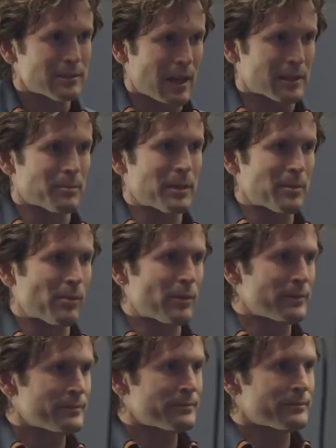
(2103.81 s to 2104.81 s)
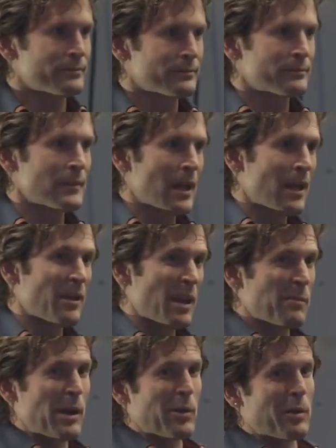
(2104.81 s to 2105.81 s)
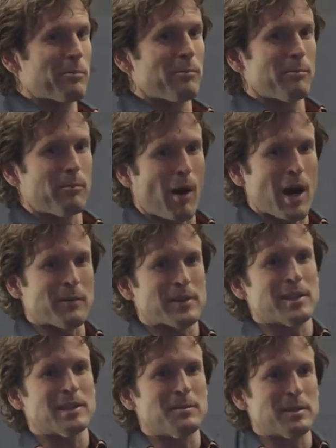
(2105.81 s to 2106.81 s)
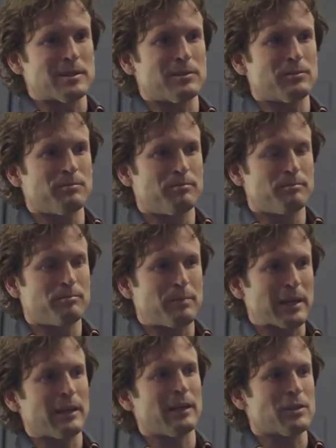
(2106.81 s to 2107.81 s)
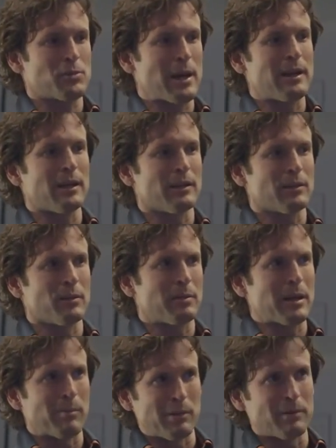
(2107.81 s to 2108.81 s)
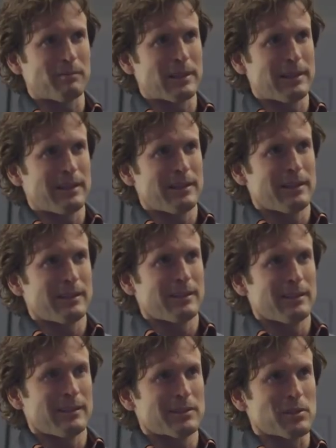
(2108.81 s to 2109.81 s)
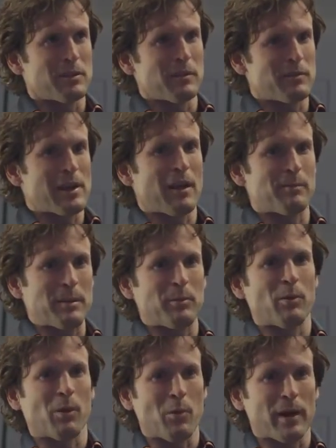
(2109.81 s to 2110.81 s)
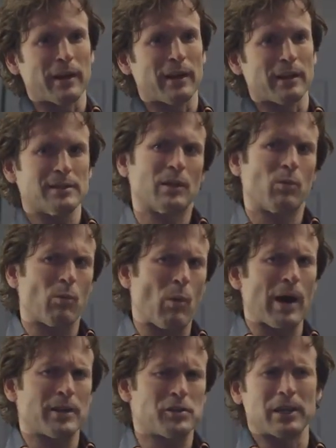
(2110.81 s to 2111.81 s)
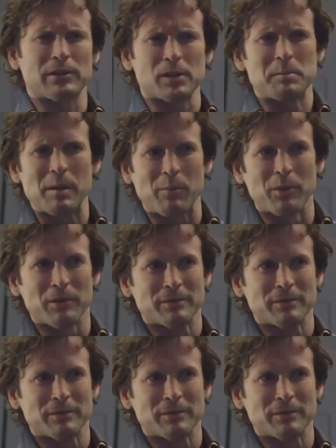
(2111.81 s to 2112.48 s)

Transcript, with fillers: not the people. And by the way, part of a system is picking and training good people. So even if you have people who aren't working, it's like, why did you get those people?